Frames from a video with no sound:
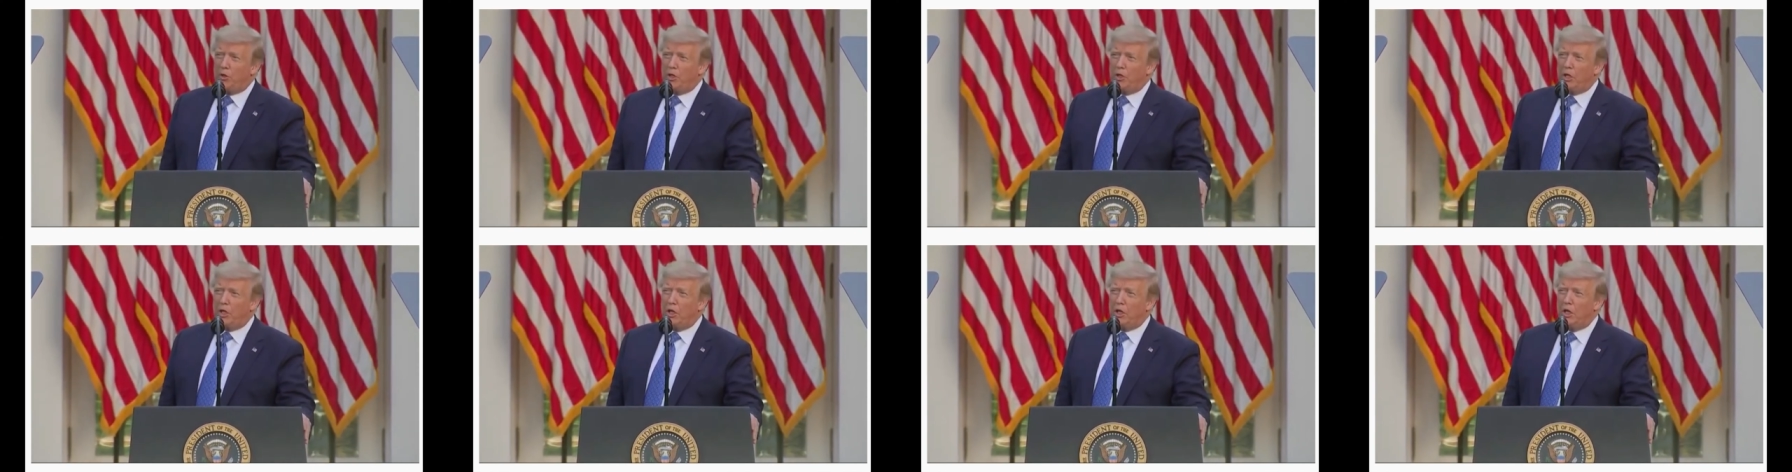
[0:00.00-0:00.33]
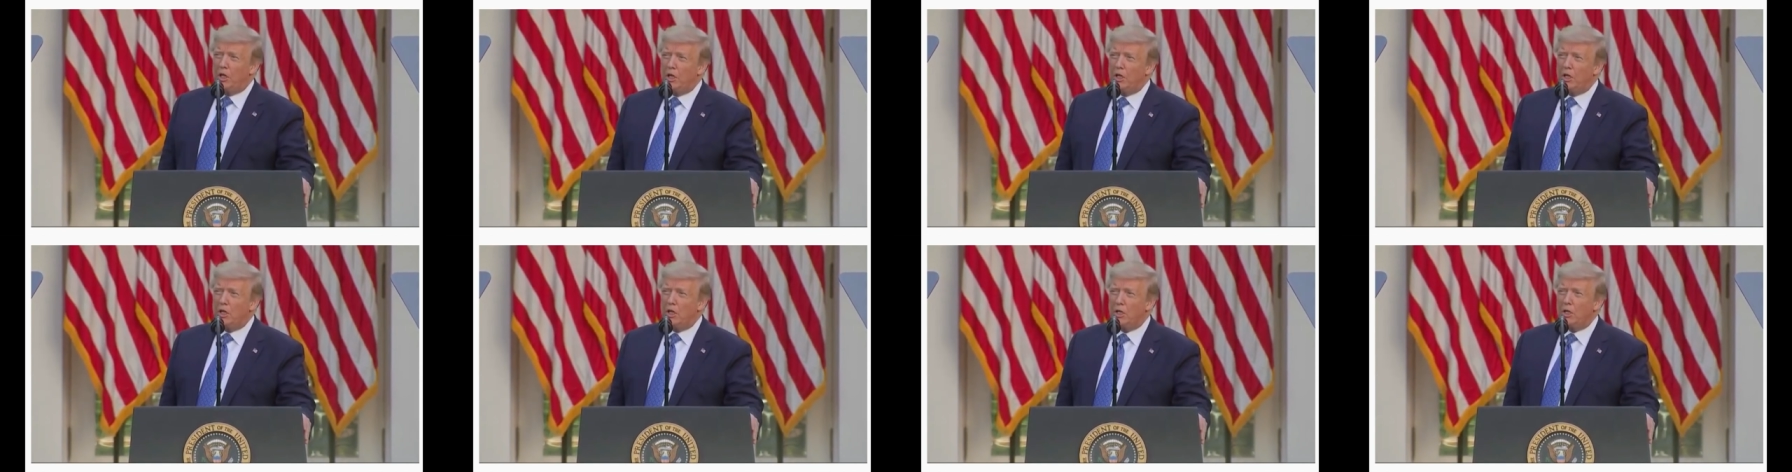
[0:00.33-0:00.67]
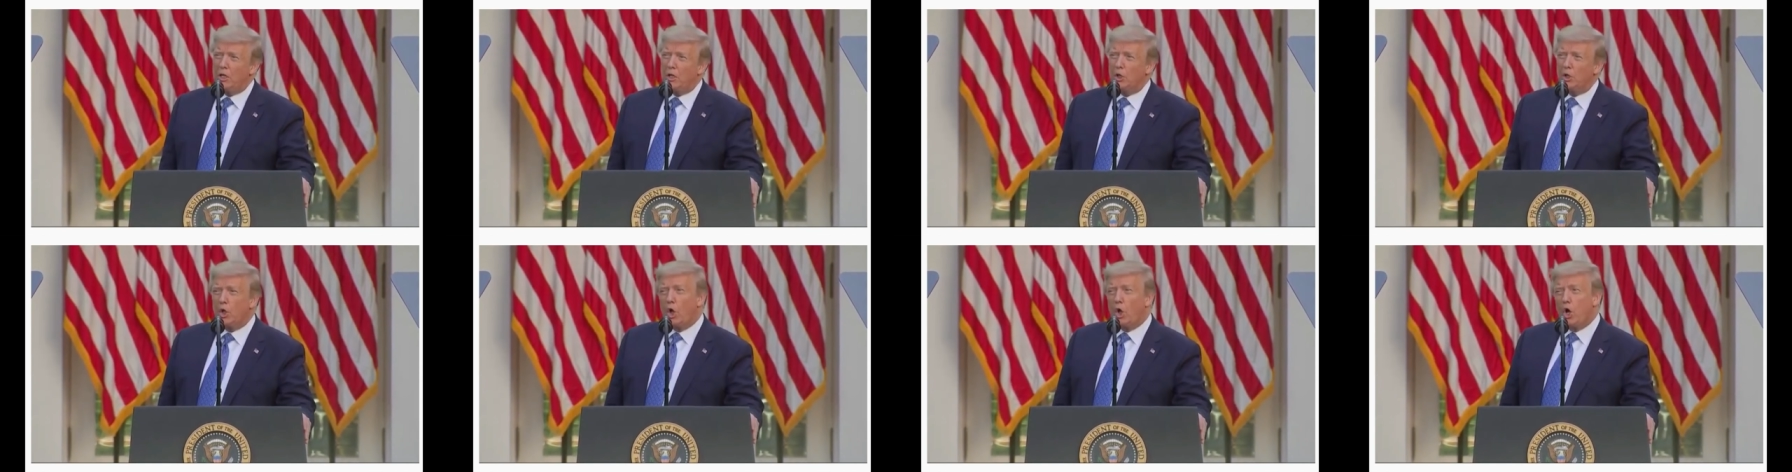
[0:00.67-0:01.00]
the
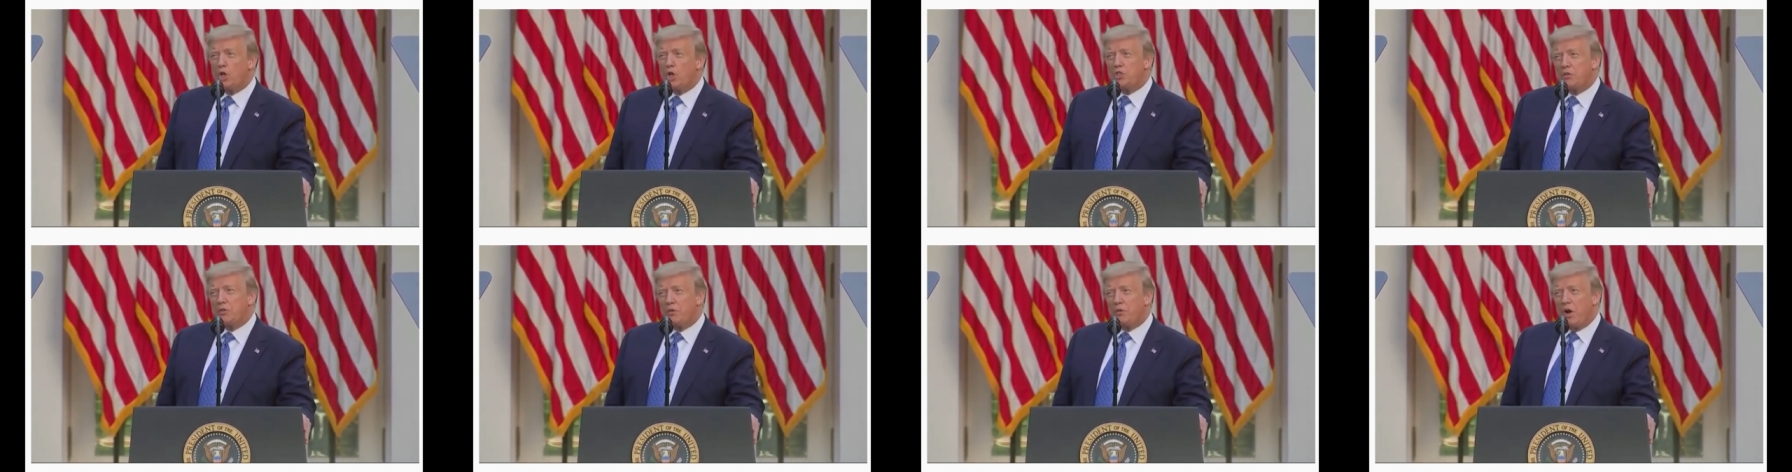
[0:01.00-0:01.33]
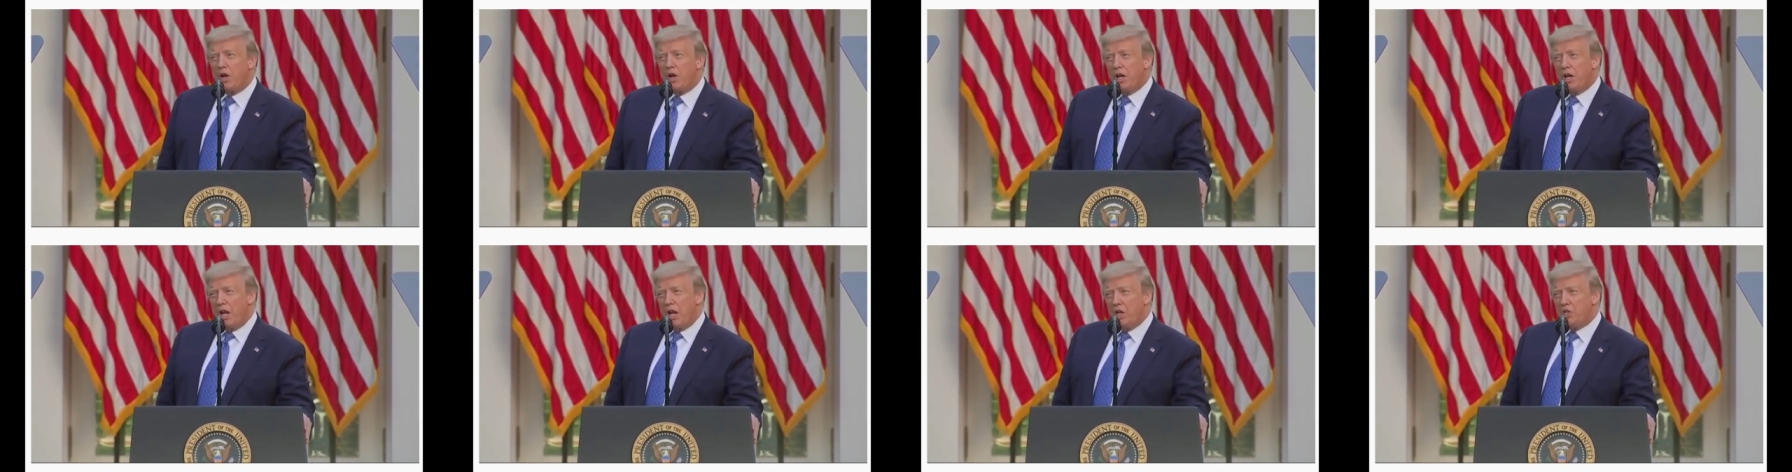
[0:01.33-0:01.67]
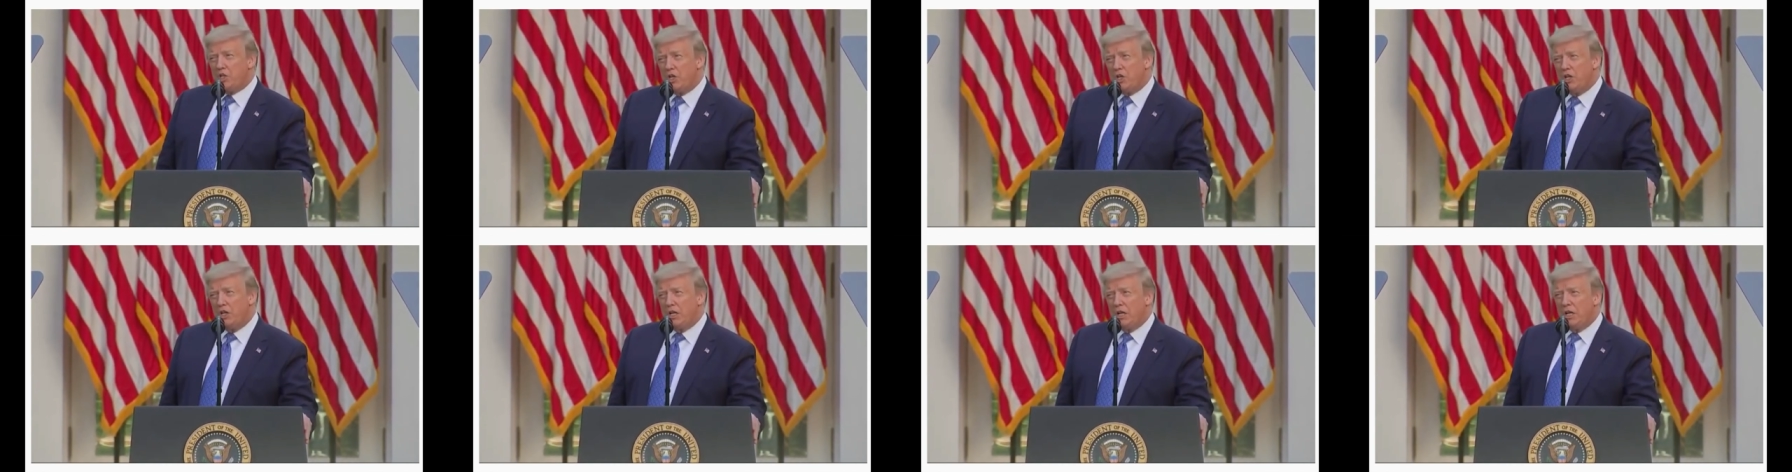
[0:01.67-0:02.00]
laws of our
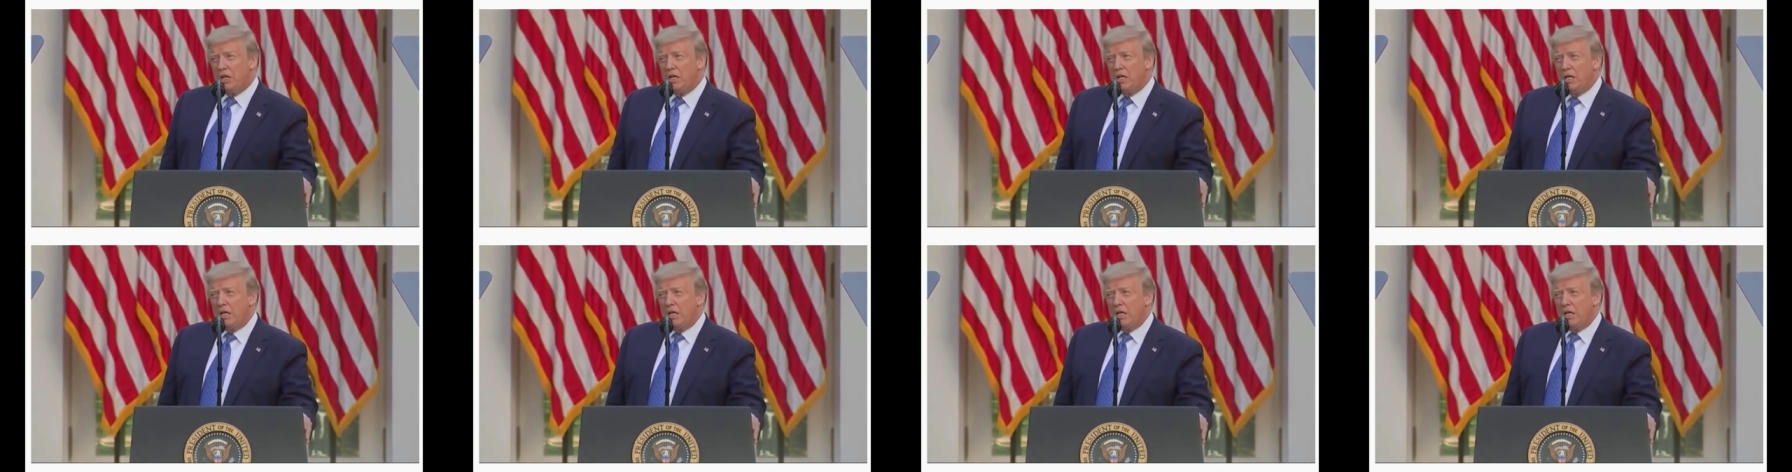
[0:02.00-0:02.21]
nation,